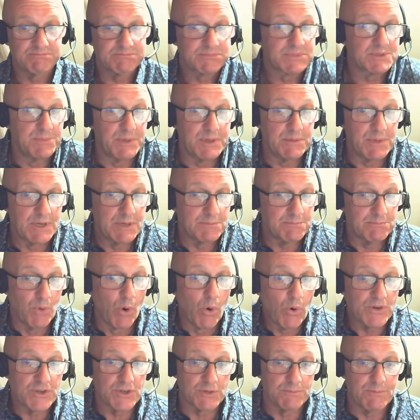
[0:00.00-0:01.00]
to be a bit
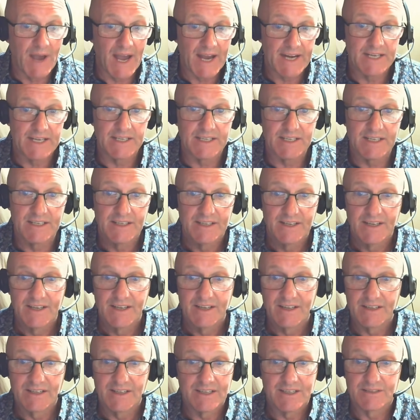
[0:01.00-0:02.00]
more dramatic,
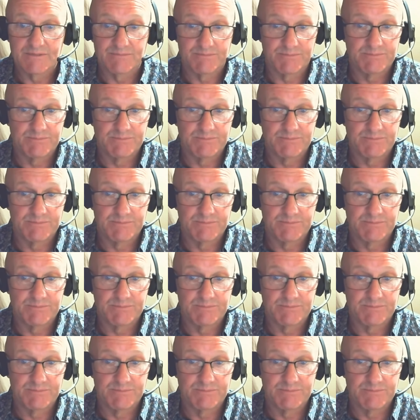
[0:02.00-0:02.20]
it